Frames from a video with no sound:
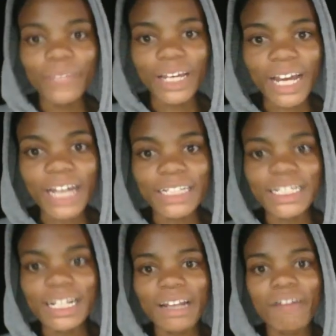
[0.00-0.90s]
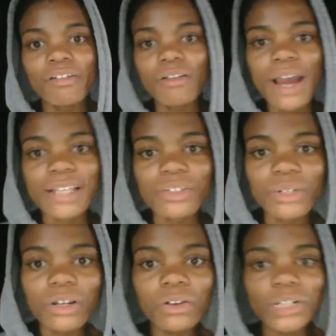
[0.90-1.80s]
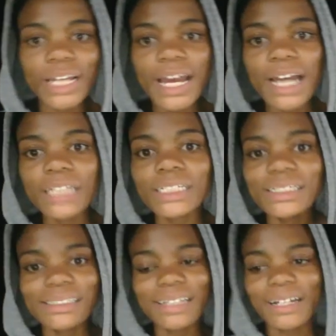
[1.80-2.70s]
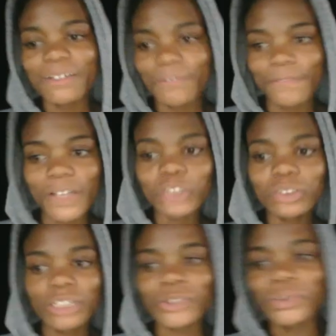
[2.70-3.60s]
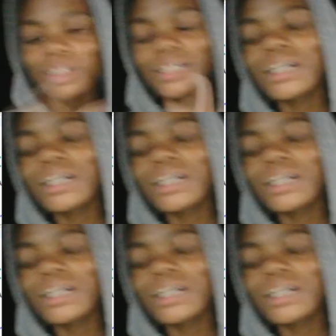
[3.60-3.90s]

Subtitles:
ad, and as we know, the ad is the function that will